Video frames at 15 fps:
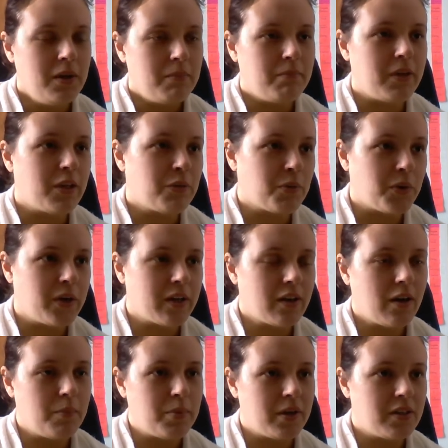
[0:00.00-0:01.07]
me throwing a
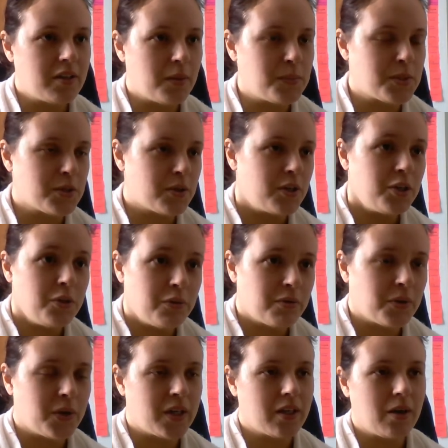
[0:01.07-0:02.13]
cup in a dumpster and you
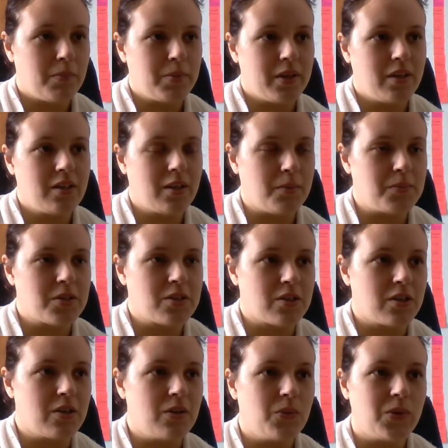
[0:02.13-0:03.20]
throwing a cup in a
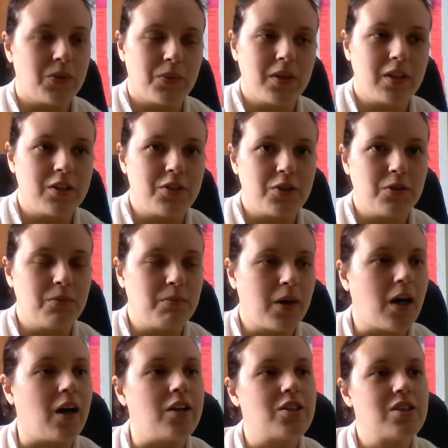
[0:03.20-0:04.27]
dumpster would really do
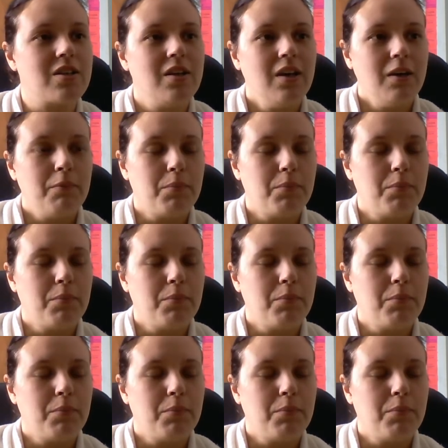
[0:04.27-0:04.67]
much.